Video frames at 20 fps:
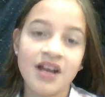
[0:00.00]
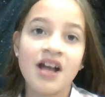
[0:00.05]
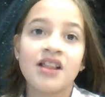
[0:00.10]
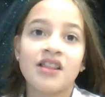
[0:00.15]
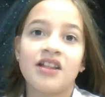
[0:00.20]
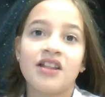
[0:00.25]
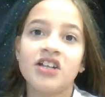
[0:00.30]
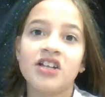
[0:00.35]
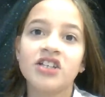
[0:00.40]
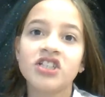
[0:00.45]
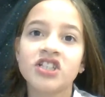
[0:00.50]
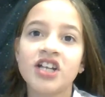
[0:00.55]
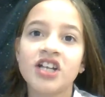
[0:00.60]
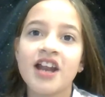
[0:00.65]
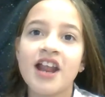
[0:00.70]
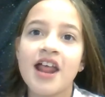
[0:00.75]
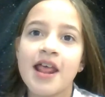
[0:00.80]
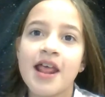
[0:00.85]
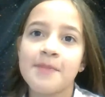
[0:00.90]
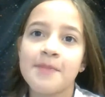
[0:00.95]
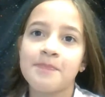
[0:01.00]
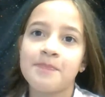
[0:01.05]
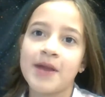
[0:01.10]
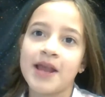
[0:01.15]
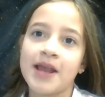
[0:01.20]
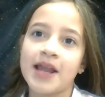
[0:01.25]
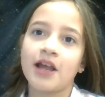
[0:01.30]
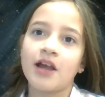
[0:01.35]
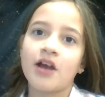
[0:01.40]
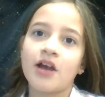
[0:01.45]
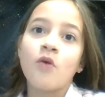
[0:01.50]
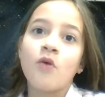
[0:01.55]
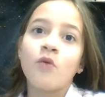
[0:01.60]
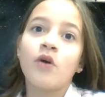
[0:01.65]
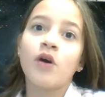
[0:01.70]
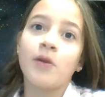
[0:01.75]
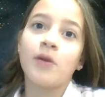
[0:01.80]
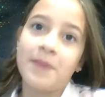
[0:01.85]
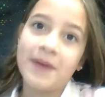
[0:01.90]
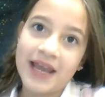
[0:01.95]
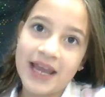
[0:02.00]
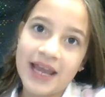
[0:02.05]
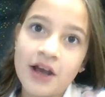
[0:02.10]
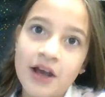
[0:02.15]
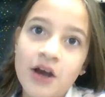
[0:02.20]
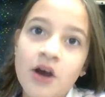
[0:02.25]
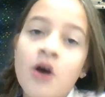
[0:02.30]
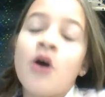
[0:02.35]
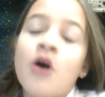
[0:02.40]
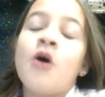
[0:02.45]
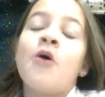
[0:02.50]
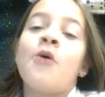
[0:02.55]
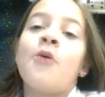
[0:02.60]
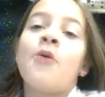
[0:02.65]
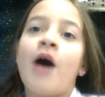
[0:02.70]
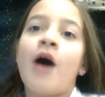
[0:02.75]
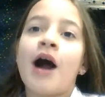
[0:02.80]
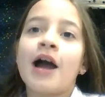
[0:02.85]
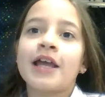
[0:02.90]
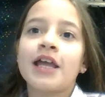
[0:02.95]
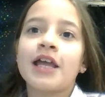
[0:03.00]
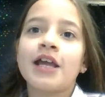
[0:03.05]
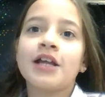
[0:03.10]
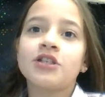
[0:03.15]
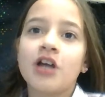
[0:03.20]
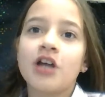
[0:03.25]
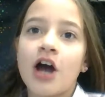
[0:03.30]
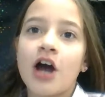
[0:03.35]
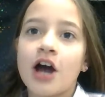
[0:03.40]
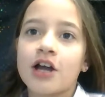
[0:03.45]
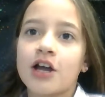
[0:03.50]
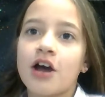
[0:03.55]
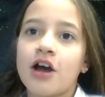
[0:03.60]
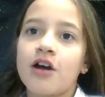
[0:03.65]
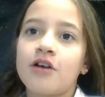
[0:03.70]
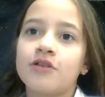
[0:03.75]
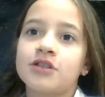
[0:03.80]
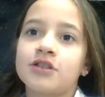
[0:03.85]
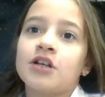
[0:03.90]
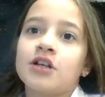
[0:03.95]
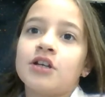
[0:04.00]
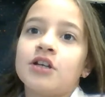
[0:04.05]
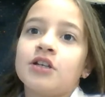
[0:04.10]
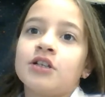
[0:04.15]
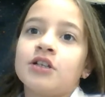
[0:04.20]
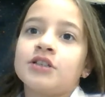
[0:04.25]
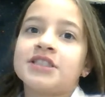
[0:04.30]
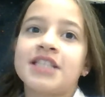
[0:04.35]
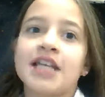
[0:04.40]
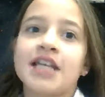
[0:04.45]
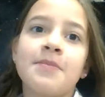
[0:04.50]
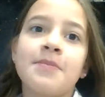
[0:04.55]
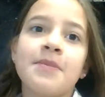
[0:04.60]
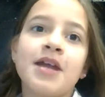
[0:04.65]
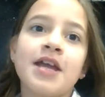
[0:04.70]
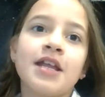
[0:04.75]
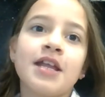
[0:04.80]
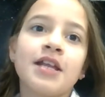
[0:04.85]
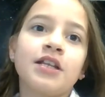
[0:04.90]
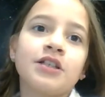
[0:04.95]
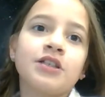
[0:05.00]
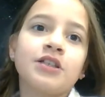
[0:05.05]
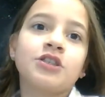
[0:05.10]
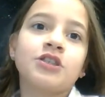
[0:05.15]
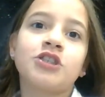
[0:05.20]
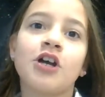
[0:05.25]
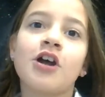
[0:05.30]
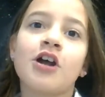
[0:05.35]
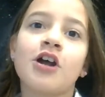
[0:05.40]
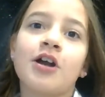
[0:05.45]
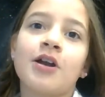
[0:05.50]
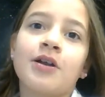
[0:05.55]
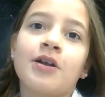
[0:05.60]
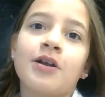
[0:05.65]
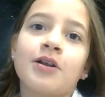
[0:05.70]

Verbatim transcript: Lunch today be, will be walking tacos, cinnamon sugar